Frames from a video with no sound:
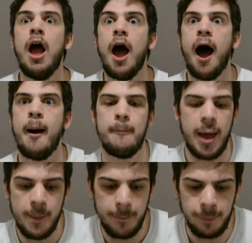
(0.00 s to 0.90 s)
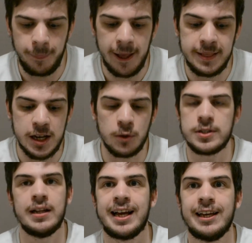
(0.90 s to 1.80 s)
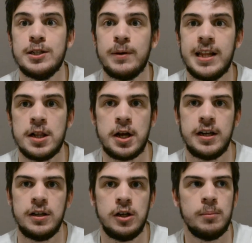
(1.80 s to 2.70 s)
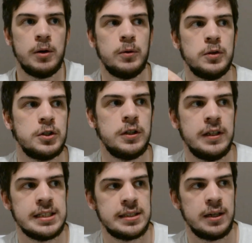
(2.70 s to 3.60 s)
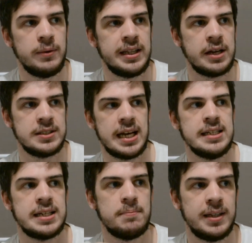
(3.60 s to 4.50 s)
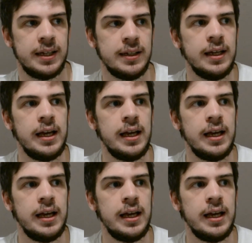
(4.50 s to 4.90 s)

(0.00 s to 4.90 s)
um, and then also, like, kids when they're learning humor will do this thing where they'll say something,